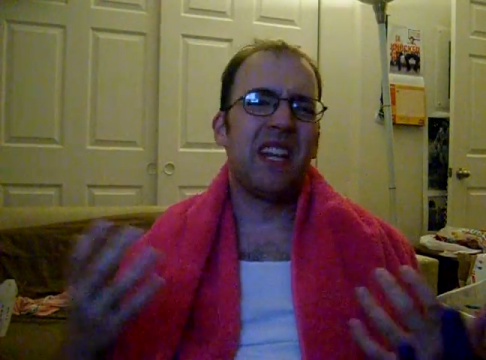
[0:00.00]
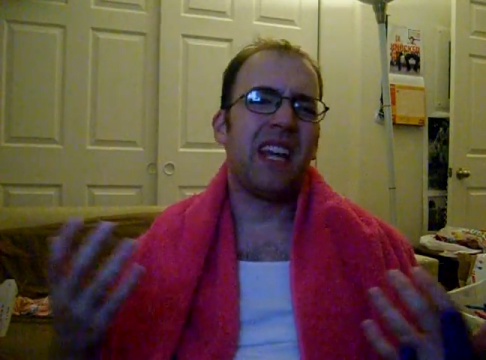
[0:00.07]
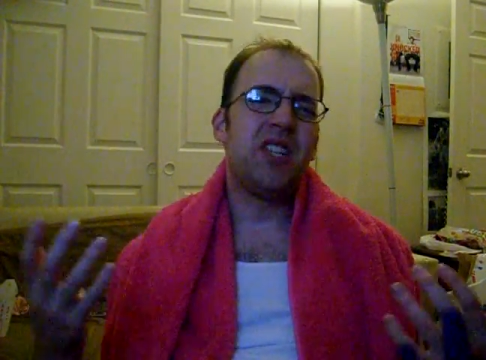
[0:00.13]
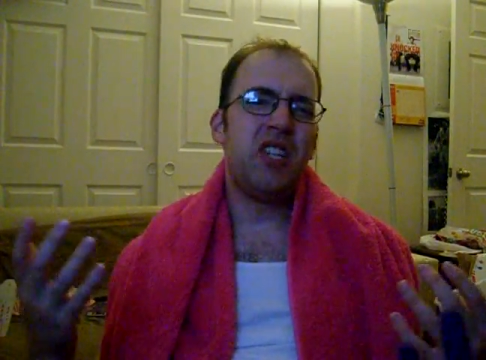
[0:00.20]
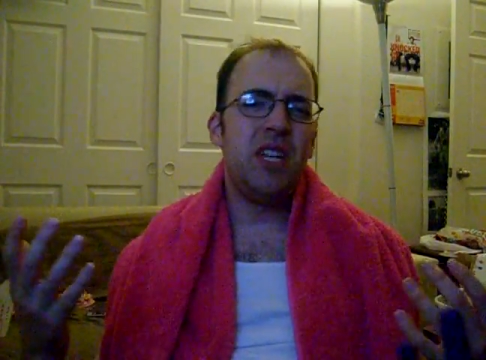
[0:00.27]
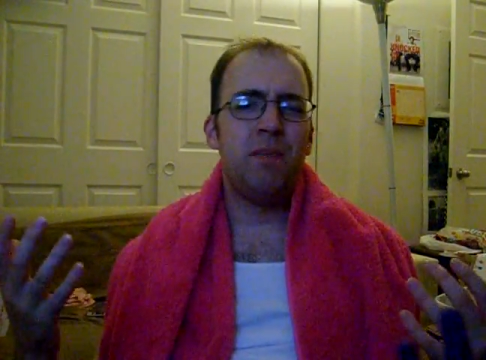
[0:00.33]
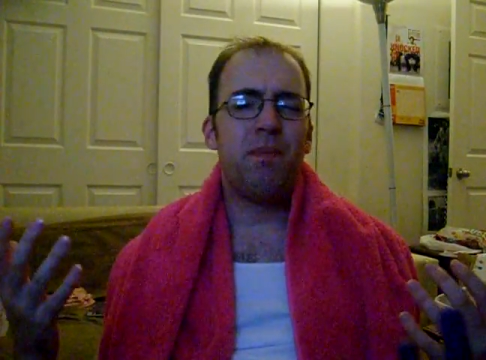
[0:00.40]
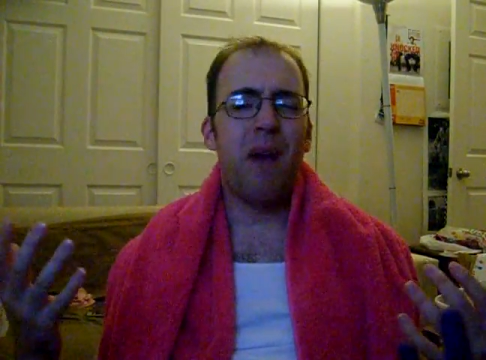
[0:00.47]
like a
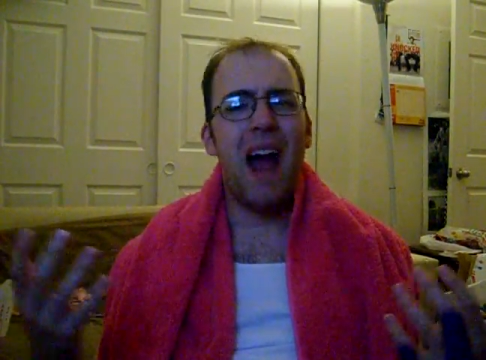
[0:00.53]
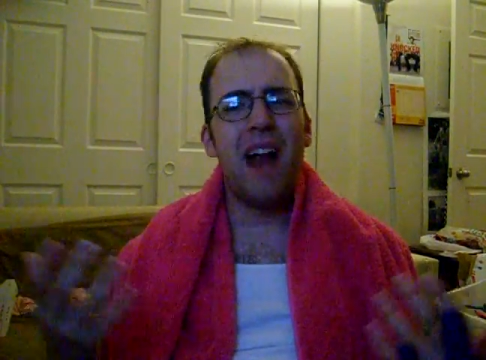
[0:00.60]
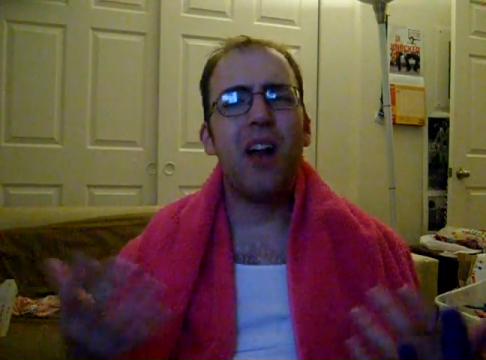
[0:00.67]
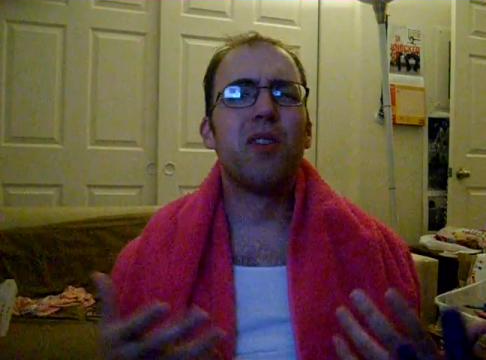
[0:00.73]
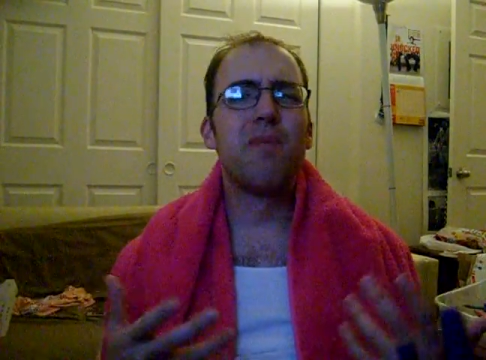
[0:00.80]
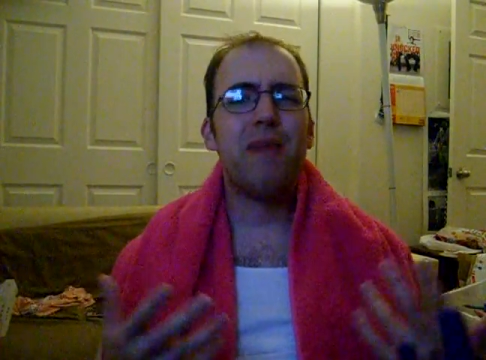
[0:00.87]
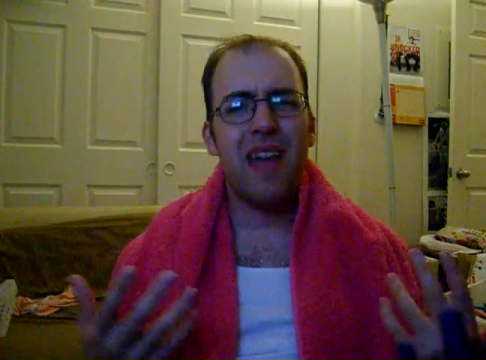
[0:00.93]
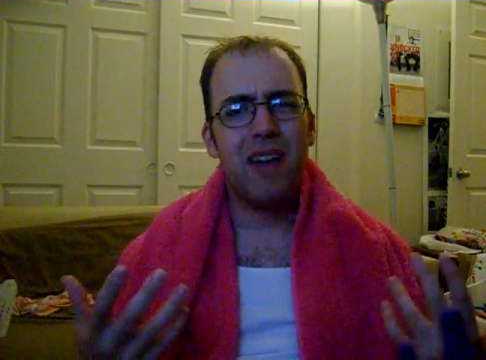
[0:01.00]
cheap
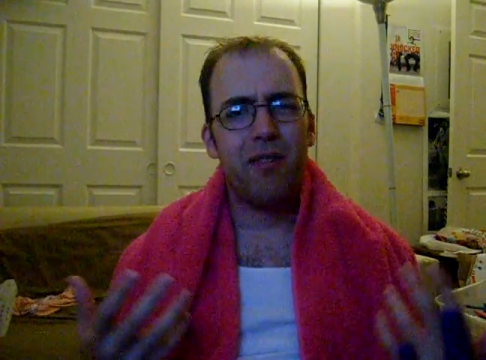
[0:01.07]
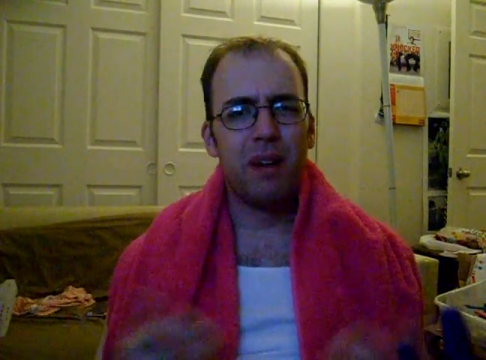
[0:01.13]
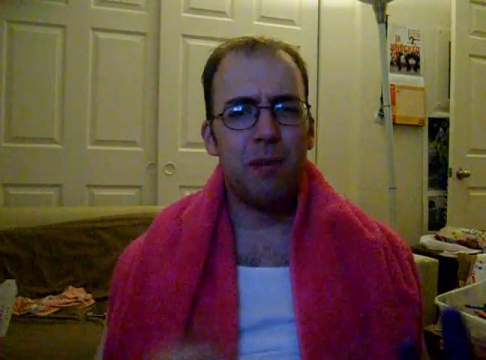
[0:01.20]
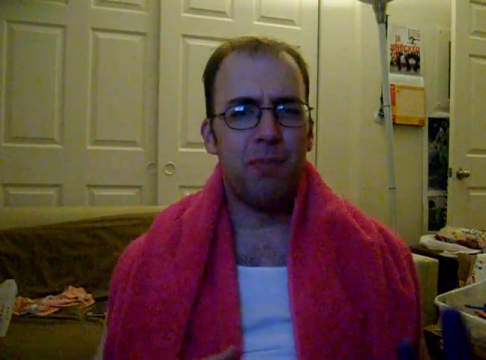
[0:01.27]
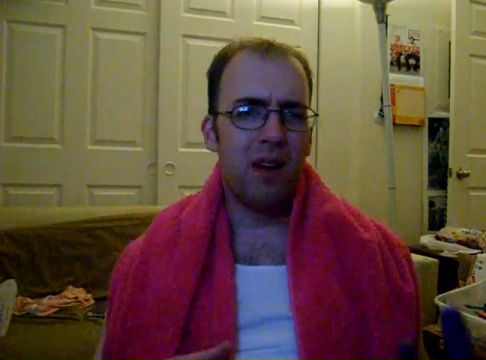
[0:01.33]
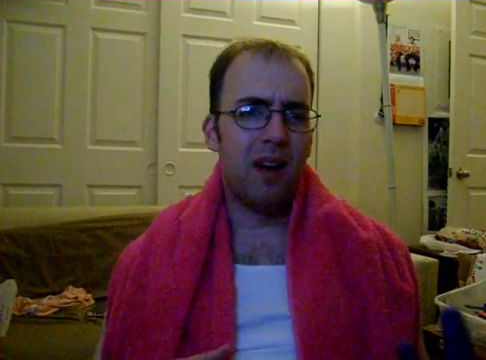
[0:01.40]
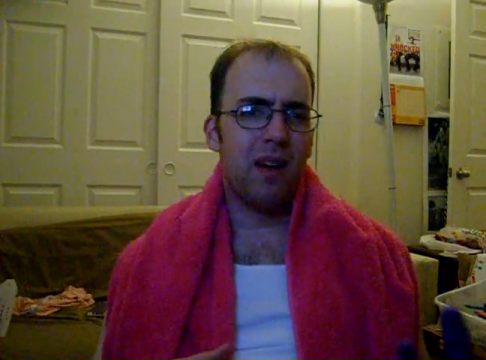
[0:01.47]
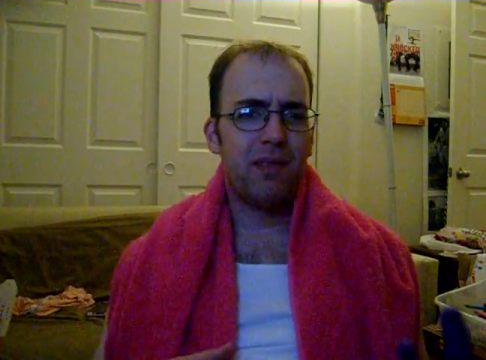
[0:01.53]
Iron Man
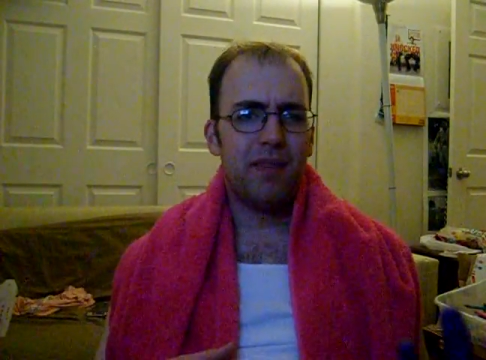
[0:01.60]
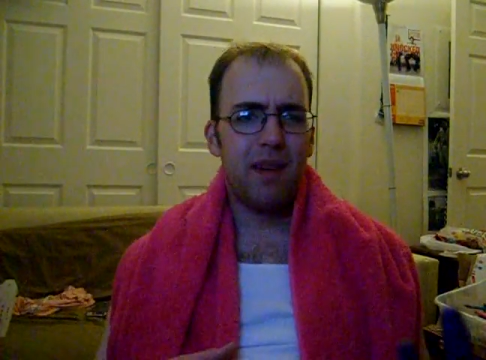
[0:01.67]
ripoff.